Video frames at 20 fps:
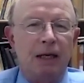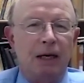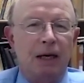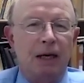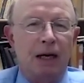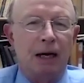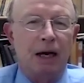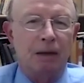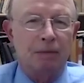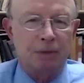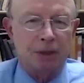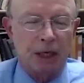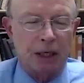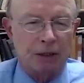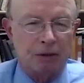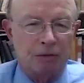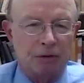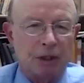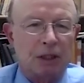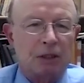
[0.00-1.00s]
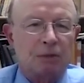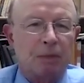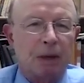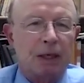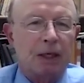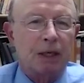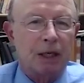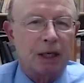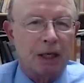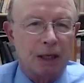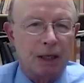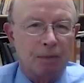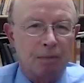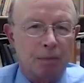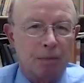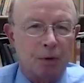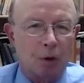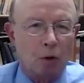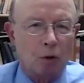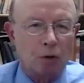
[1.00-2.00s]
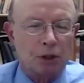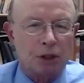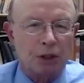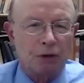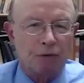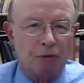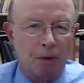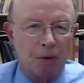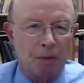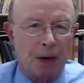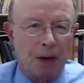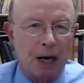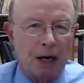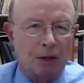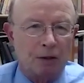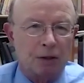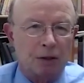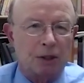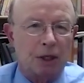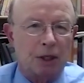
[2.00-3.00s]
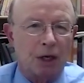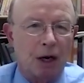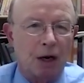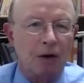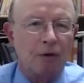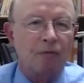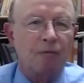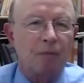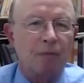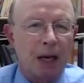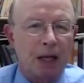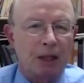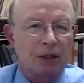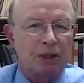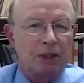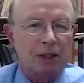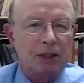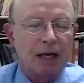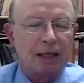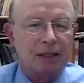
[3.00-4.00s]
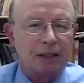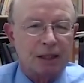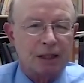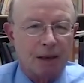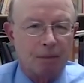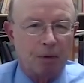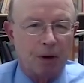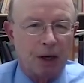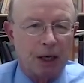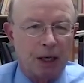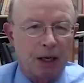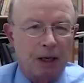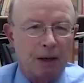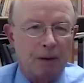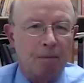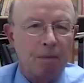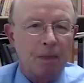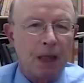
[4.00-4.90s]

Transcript: objectives has been to keep those different parts of Palestine separated,